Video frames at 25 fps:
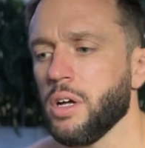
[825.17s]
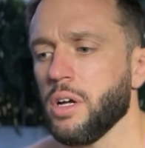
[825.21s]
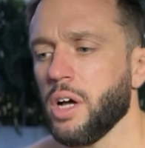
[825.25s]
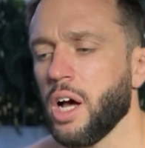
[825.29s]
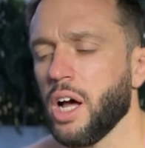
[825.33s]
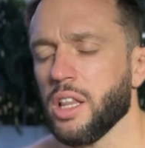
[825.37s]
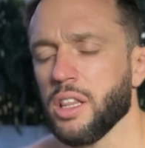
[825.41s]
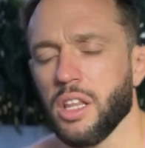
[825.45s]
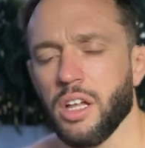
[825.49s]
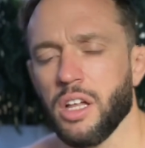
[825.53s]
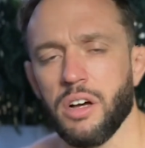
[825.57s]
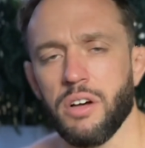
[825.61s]

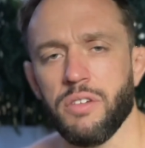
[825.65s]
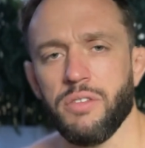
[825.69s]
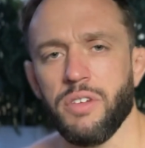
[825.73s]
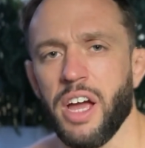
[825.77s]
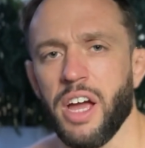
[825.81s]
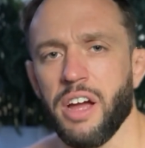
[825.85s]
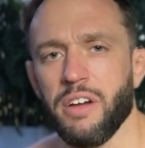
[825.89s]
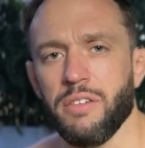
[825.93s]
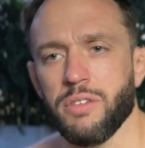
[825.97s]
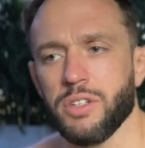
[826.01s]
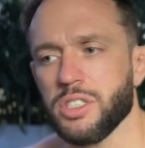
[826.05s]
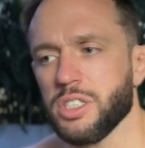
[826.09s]
i love
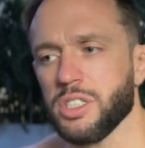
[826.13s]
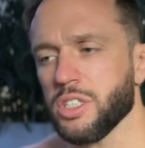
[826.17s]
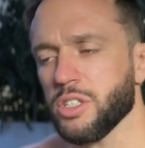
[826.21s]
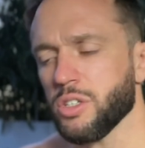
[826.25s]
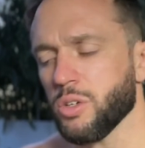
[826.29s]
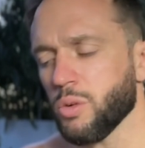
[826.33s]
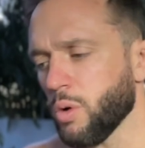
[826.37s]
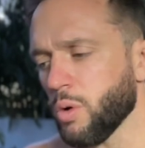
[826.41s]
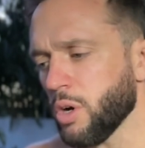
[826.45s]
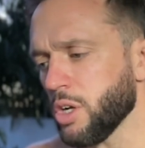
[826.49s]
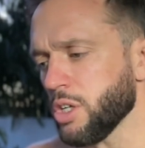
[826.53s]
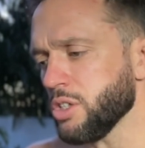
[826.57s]
every
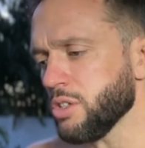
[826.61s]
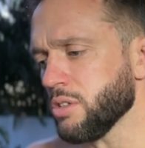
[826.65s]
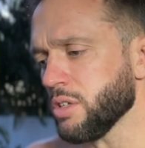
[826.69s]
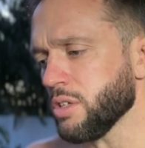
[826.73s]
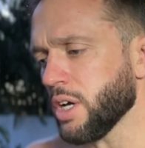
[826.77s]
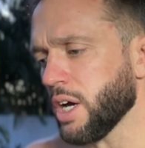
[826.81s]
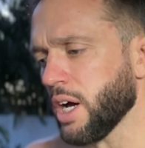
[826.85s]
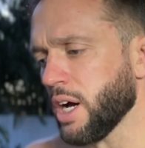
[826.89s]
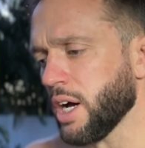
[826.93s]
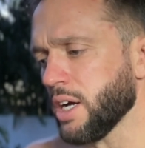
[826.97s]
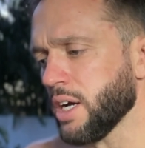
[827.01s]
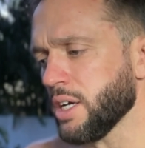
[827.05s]
single one of you
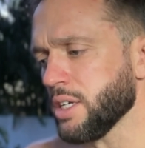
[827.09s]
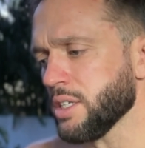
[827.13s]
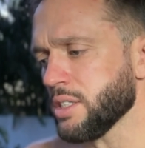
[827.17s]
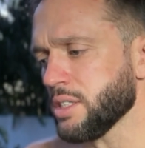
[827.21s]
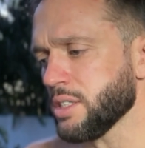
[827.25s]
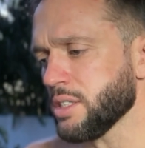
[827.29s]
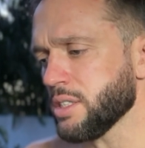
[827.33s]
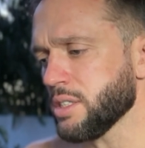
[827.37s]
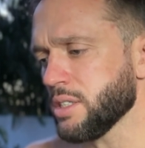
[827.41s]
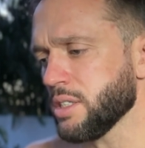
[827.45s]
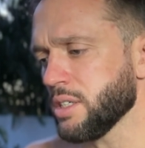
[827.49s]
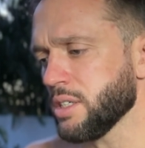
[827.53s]
guys